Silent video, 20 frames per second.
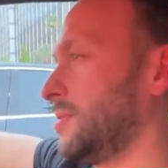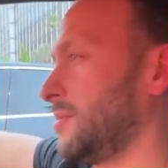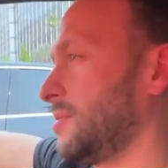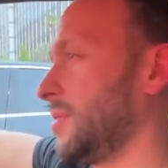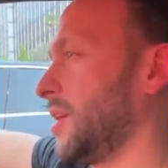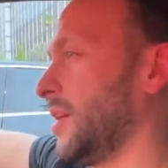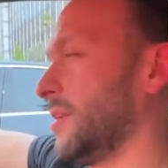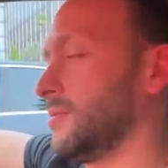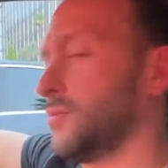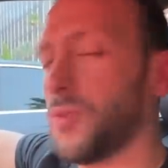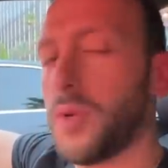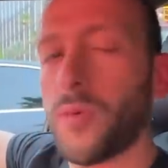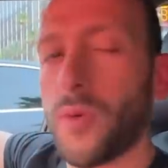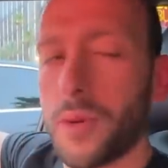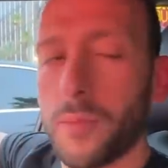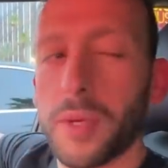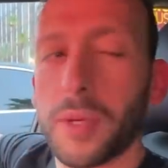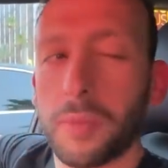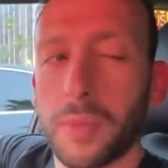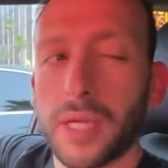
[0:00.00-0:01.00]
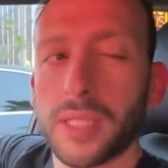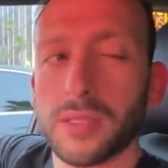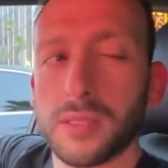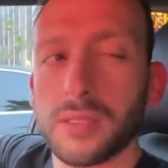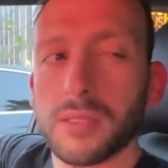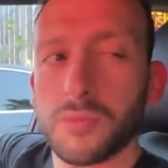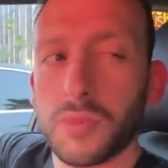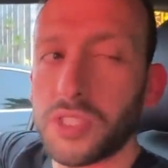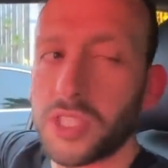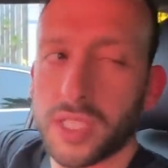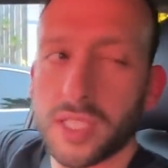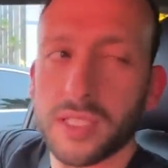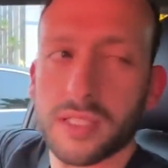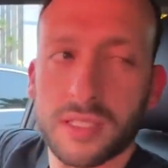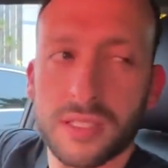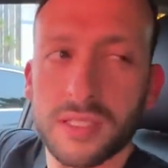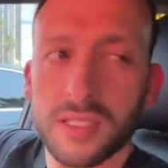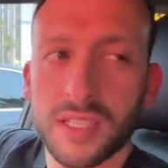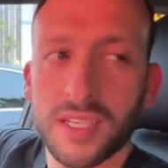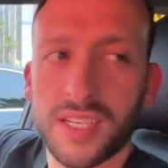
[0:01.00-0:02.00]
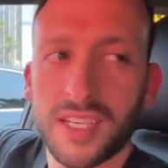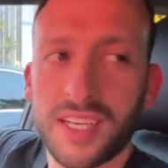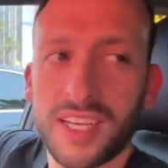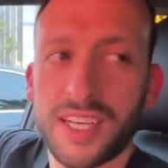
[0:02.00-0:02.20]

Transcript: Yeah, 21, 21 big blinds, blinds which is Shit.